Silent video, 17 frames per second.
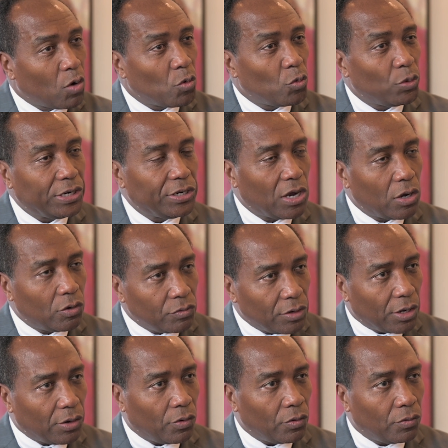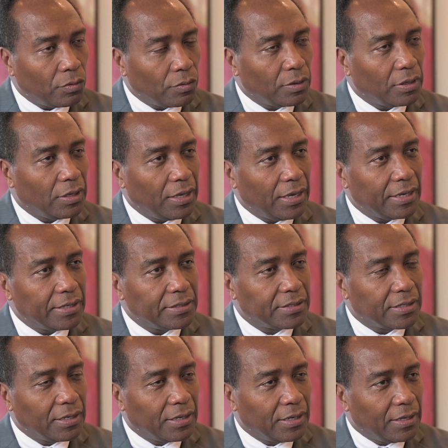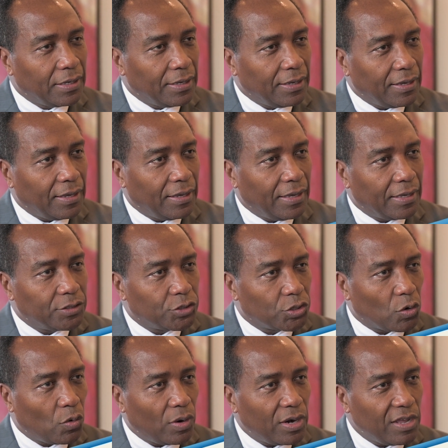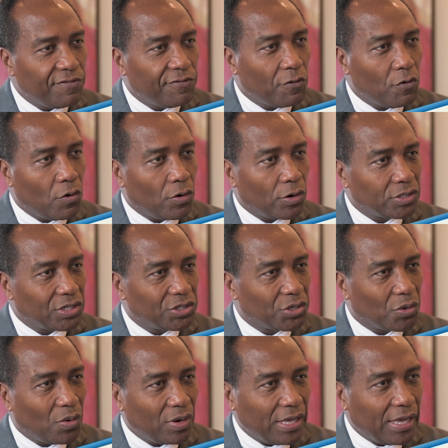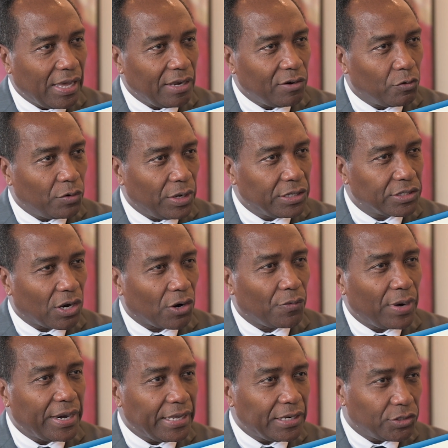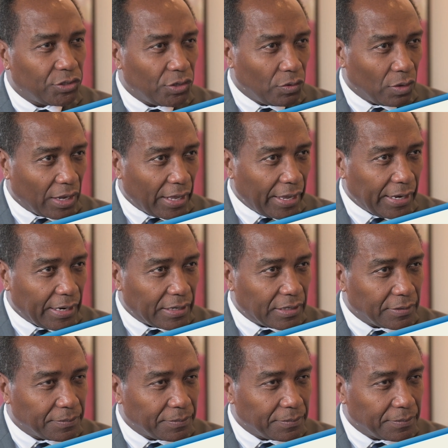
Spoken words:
What we don't know is 24 to 28 weeks already too late?